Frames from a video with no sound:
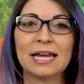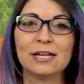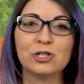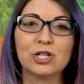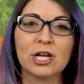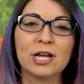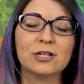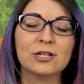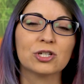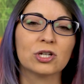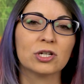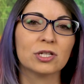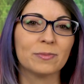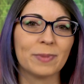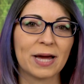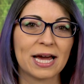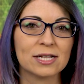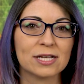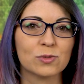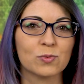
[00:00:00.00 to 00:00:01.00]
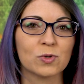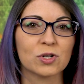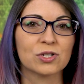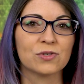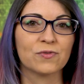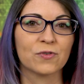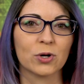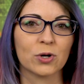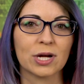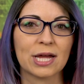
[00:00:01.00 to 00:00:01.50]
and change all the
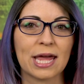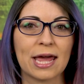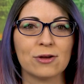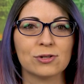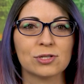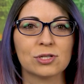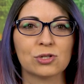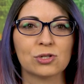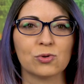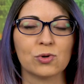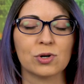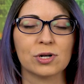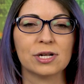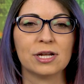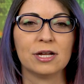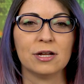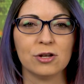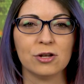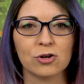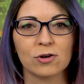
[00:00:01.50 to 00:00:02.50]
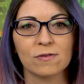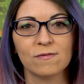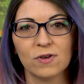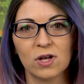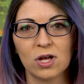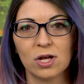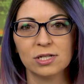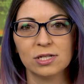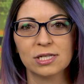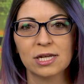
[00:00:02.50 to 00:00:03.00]
passwords for accounts stored in your
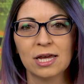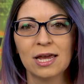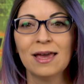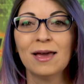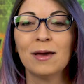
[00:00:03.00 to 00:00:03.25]
vault.